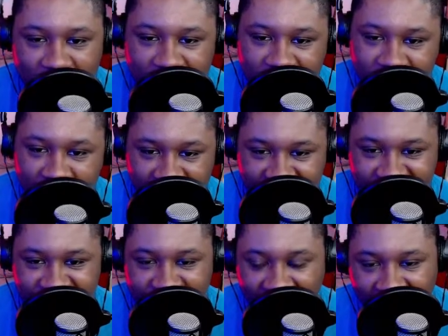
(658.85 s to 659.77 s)
So she's
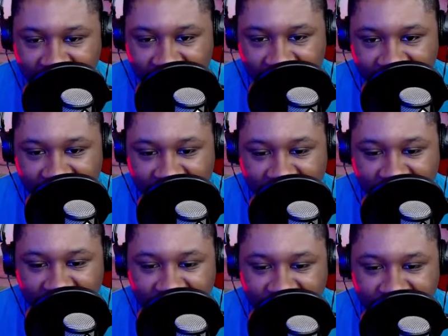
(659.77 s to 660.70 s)
very,
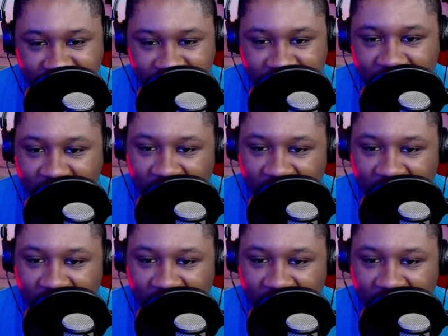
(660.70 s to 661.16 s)
very useful.